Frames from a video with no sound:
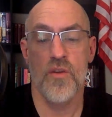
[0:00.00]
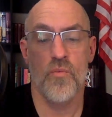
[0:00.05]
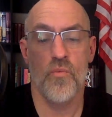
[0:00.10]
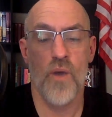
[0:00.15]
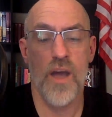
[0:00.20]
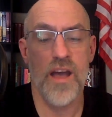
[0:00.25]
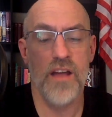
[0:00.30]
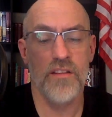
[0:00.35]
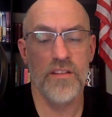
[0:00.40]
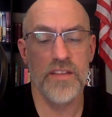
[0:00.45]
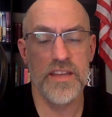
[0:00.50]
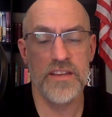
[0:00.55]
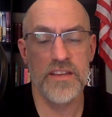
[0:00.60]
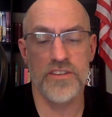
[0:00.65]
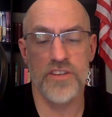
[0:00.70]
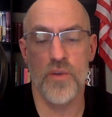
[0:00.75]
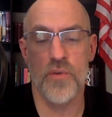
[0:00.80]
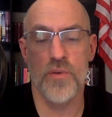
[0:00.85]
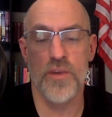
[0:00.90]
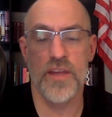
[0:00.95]
while he
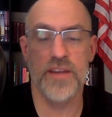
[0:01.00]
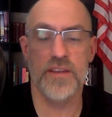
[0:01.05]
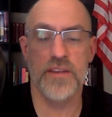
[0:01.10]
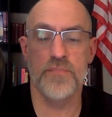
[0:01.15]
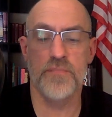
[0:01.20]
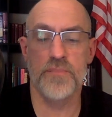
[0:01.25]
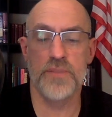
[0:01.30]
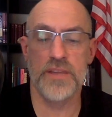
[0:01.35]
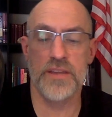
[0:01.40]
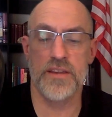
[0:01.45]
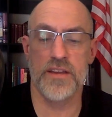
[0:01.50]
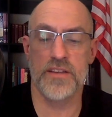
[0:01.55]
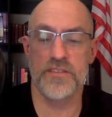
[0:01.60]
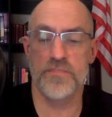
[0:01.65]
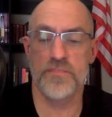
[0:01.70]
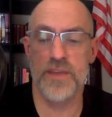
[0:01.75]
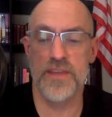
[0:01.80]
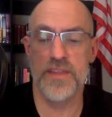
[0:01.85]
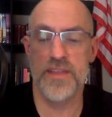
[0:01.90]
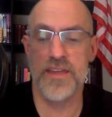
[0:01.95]
donated peanuts
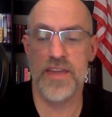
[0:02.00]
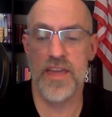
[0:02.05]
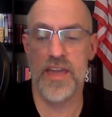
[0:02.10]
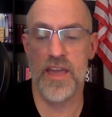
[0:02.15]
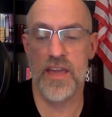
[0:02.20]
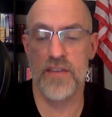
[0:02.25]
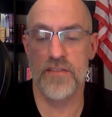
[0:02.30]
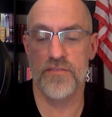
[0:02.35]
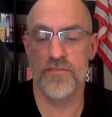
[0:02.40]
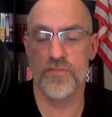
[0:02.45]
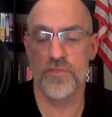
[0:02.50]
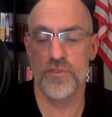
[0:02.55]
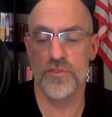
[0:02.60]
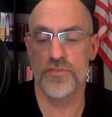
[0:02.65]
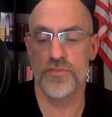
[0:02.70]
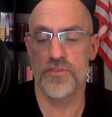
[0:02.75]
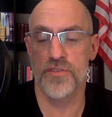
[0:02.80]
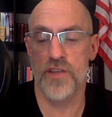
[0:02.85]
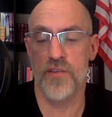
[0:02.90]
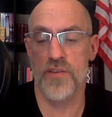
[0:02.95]
by the handful
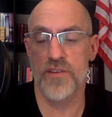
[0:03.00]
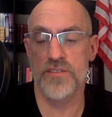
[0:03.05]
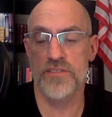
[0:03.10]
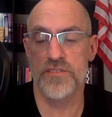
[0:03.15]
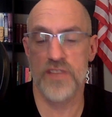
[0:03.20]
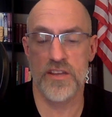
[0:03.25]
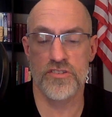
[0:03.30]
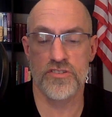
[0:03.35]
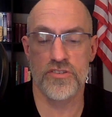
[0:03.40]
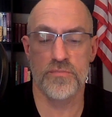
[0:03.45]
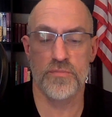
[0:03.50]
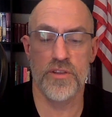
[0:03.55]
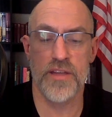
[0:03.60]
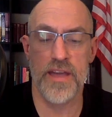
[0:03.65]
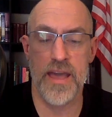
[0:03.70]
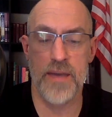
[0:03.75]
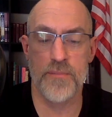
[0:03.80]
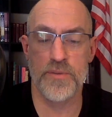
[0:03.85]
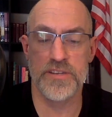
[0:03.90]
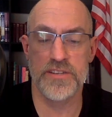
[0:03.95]
to their insatiable
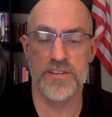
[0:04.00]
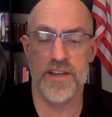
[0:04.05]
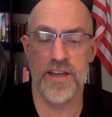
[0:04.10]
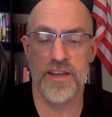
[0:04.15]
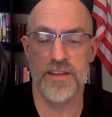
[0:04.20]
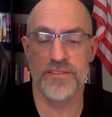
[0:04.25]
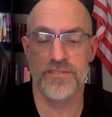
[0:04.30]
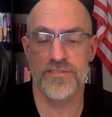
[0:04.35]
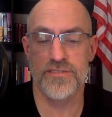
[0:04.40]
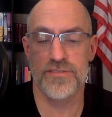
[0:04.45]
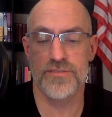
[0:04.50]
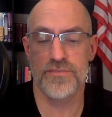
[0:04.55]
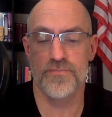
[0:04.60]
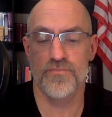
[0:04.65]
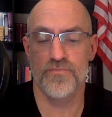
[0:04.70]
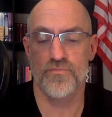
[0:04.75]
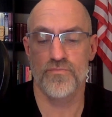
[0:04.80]
appetites.